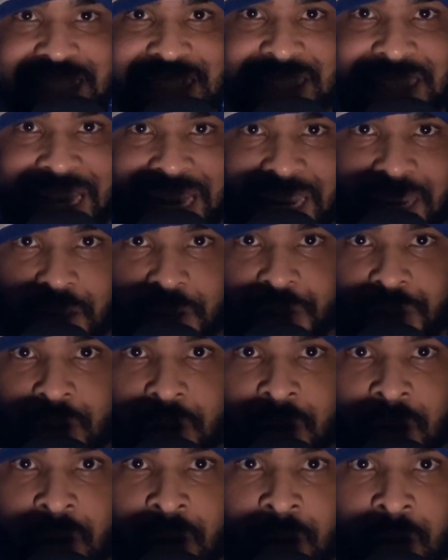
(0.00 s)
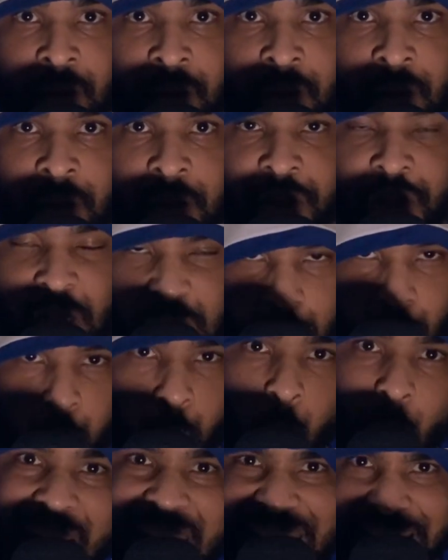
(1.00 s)
stage. Just
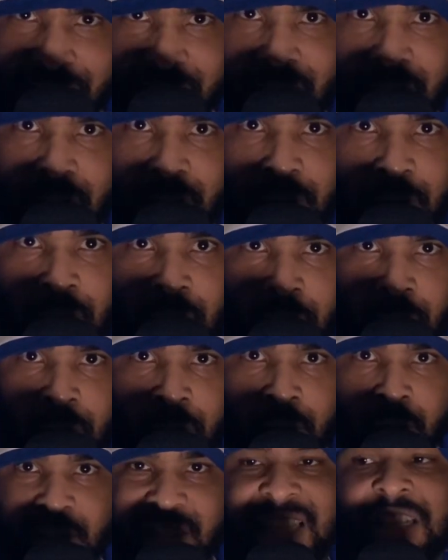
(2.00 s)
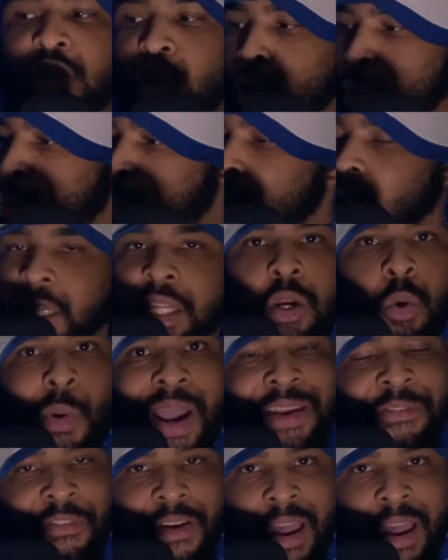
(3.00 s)
wait. Since you're willing to wait for